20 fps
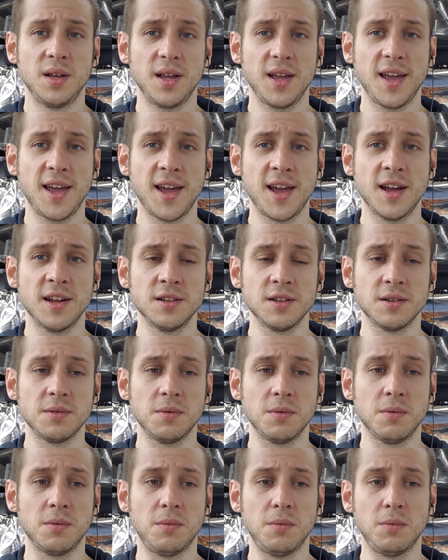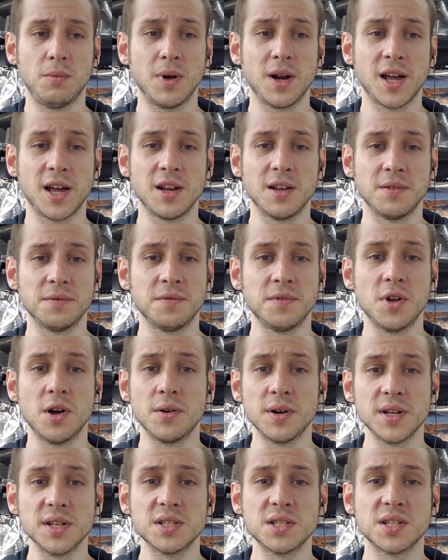And what I've
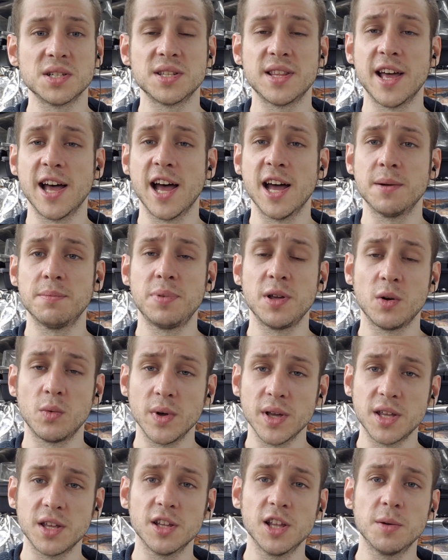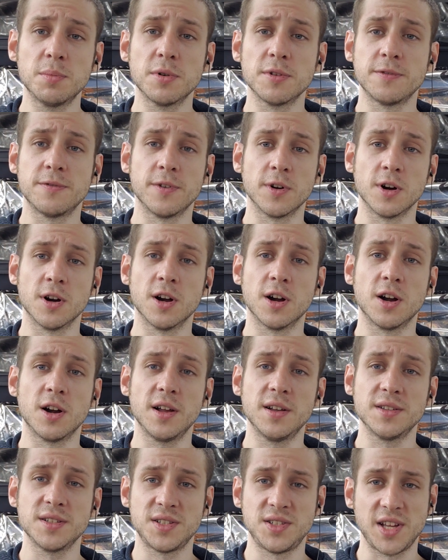noticed is that Pinguicula prefer
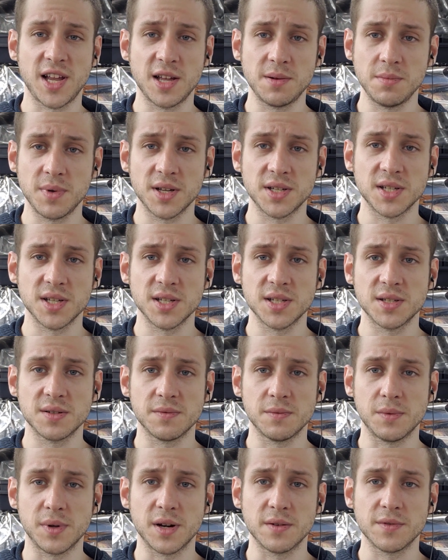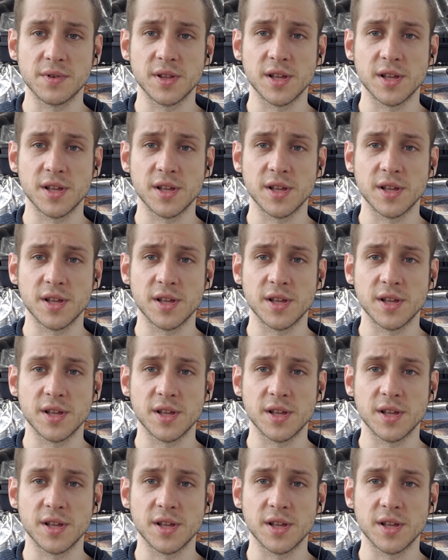sand mixes whenever